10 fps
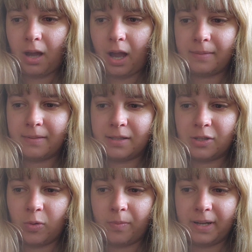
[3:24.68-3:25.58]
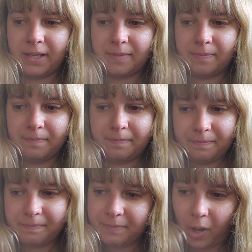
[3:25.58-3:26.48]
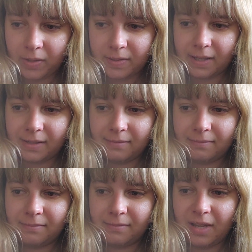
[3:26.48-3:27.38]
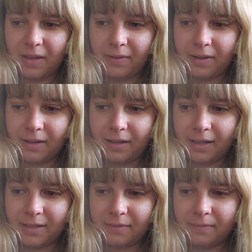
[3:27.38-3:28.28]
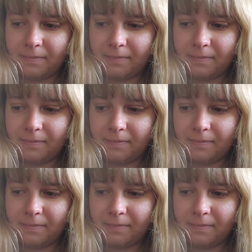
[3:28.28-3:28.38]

i'm just nobody's person even like as a